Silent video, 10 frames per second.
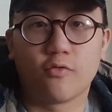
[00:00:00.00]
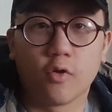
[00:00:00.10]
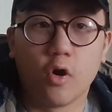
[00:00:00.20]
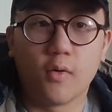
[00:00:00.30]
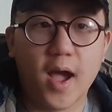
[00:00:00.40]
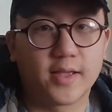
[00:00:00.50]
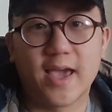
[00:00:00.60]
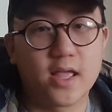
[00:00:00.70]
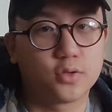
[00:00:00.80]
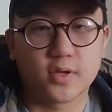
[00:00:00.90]
flow, I
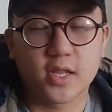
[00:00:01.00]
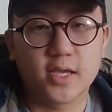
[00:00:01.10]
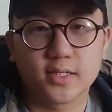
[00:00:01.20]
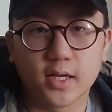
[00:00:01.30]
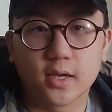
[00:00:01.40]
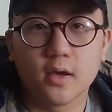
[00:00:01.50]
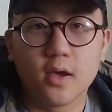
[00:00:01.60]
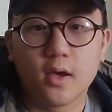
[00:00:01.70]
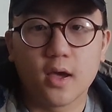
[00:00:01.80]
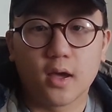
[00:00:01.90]
get into it easily.
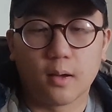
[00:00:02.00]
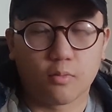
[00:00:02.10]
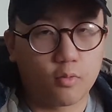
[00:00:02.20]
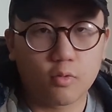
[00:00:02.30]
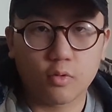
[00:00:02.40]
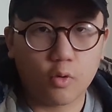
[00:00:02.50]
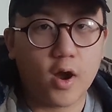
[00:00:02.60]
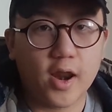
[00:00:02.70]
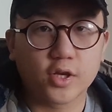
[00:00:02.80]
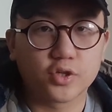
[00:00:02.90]
I'm
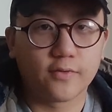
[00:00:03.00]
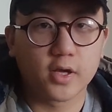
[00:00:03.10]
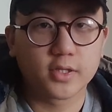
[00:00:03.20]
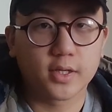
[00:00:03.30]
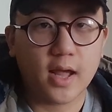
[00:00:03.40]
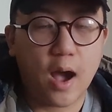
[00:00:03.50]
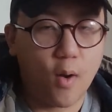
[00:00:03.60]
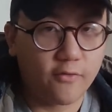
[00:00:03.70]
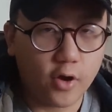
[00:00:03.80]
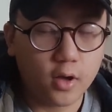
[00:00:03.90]
quite extroverted.
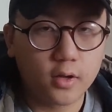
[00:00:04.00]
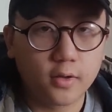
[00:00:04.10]
However,